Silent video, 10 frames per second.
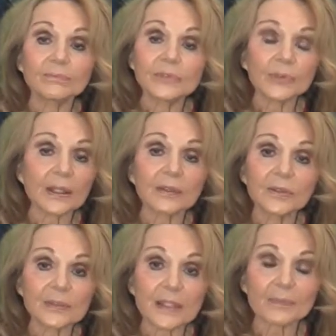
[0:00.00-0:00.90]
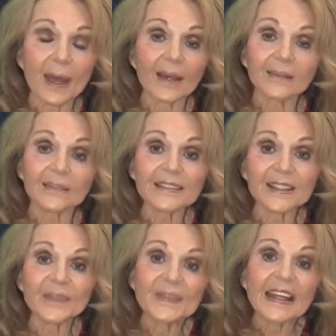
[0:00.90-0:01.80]
doing a losing battle.
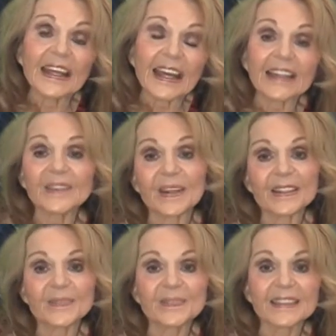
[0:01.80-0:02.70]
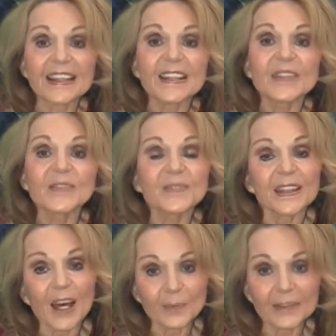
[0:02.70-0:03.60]
So anyway,
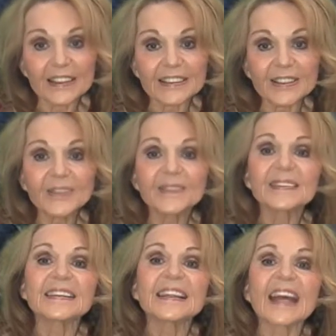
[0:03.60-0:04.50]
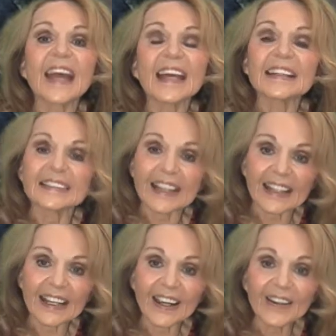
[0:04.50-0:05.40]
God bless you.
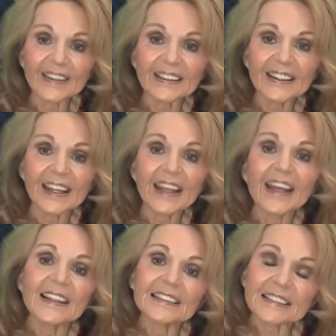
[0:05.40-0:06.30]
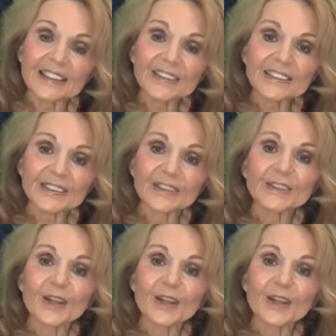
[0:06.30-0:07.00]
Take care. See you soon.